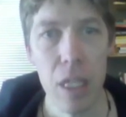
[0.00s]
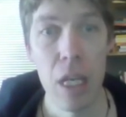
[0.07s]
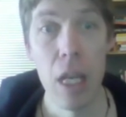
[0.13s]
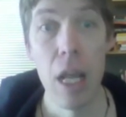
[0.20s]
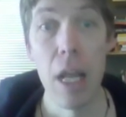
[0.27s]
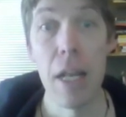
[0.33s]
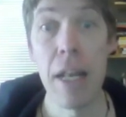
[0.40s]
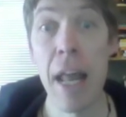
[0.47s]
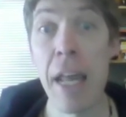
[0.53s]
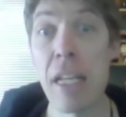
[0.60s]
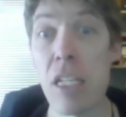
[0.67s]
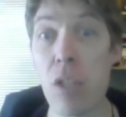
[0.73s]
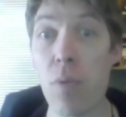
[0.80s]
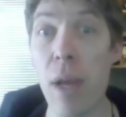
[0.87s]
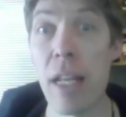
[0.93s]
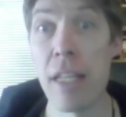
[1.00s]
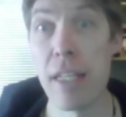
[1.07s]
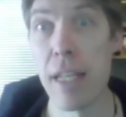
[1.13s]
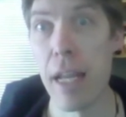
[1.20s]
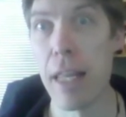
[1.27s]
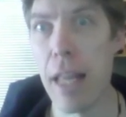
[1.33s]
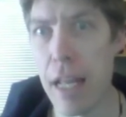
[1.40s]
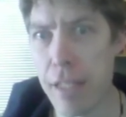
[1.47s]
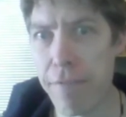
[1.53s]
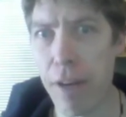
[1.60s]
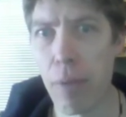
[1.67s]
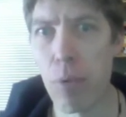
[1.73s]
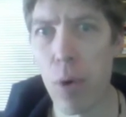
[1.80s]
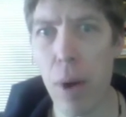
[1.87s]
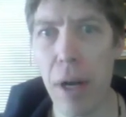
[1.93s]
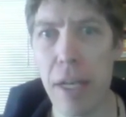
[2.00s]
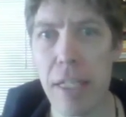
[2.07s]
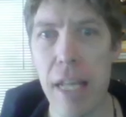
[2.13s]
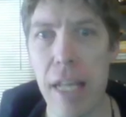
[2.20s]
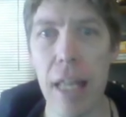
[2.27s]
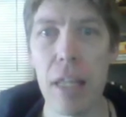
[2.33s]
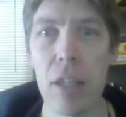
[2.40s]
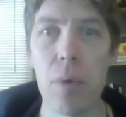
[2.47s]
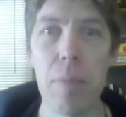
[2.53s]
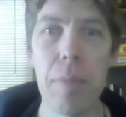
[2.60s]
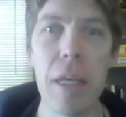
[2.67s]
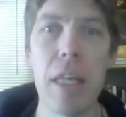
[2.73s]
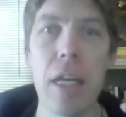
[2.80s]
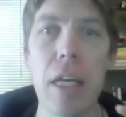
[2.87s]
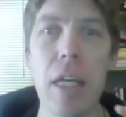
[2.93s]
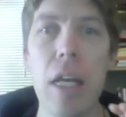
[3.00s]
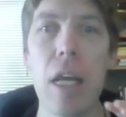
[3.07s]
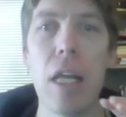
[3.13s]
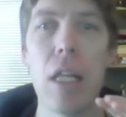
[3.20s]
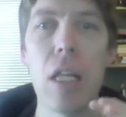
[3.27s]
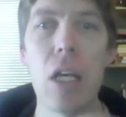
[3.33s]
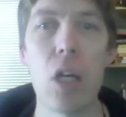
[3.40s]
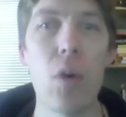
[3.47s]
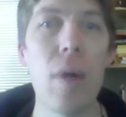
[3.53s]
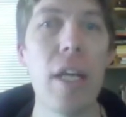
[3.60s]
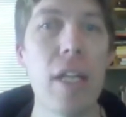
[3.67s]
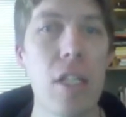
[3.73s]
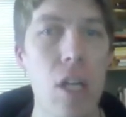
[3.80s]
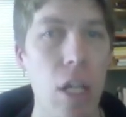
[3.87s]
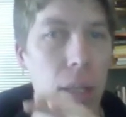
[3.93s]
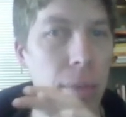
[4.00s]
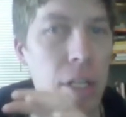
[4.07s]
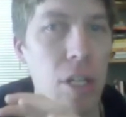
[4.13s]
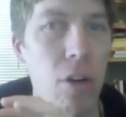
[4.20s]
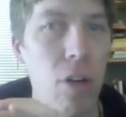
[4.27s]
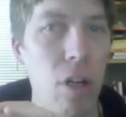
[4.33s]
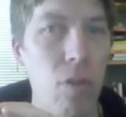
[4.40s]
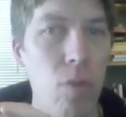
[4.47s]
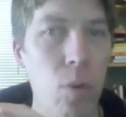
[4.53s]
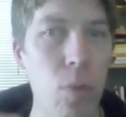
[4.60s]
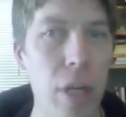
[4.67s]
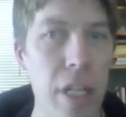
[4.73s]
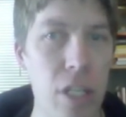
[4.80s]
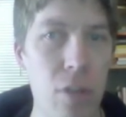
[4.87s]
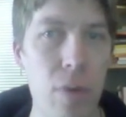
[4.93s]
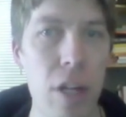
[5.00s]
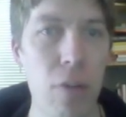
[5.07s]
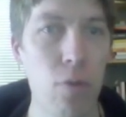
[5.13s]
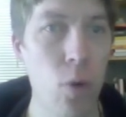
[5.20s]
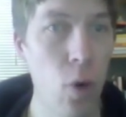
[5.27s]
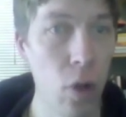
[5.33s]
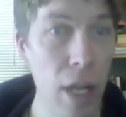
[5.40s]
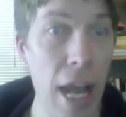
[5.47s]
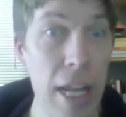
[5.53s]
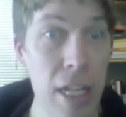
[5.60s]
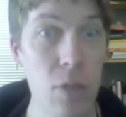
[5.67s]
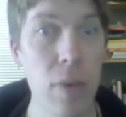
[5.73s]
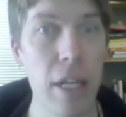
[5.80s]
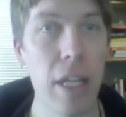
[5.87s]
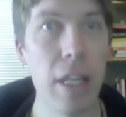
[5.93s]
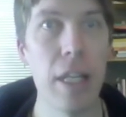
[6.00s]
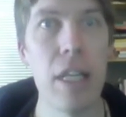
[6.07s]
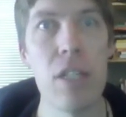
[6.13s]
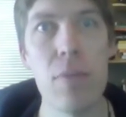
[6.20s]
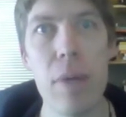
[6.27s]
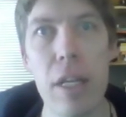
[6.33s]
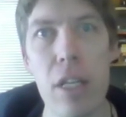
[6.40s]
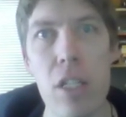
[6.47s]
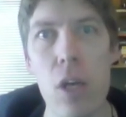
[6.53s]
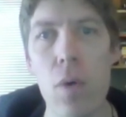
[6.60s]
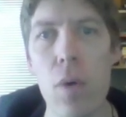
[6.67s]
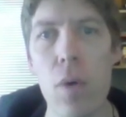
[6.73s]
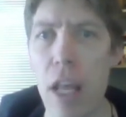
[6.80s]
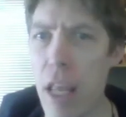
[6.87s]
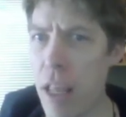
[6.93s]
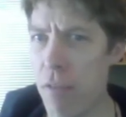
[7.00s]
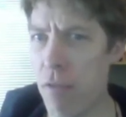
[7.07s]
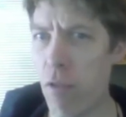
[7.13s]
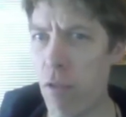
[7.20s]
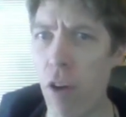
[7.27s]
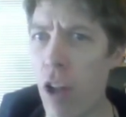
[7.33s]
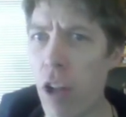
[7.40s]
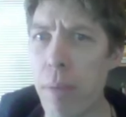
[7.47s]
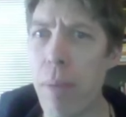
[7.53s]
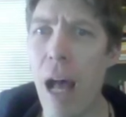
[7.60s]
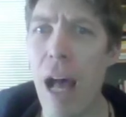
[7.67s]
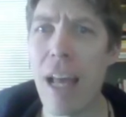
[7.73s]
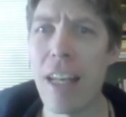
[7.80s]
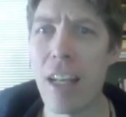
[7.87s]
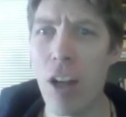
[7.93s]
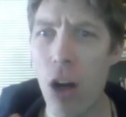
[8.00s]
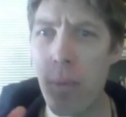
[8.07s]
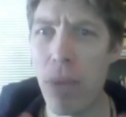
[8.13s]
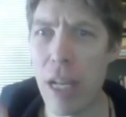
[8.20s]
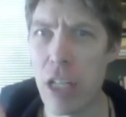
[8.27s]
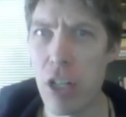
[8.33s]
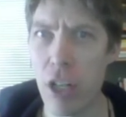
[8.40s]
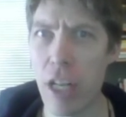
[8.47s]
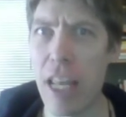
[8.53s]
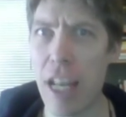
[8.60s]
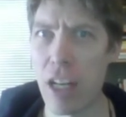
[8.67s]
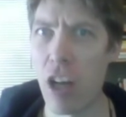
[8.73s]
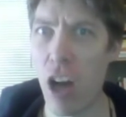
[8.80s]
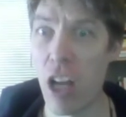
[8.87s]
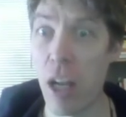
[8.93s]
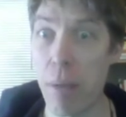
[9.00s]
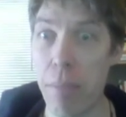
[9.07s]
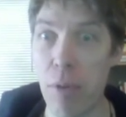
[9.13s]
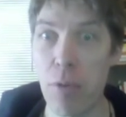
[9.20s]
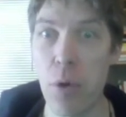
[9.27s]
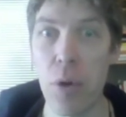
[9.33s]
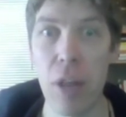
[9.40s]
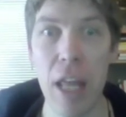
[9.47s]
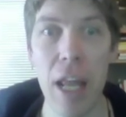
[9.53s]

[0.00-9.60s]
Next Wednesday, that's February 10th, will be the quiz on the material from weeks 3 and 4, last week and this week. So if you've fallen behind at all, make sure to get caught up before then.